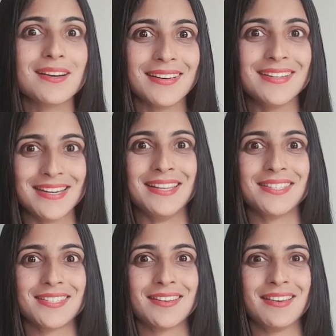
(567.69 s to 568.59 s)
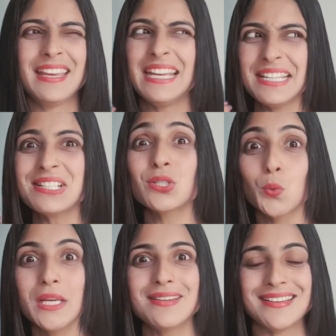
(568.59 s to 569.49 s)
in taste, it is
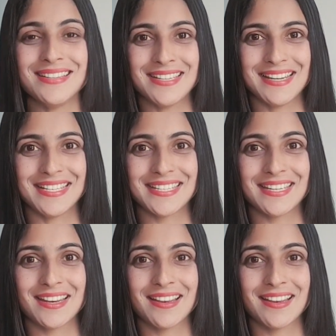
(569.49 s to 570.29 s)
sweet in taste.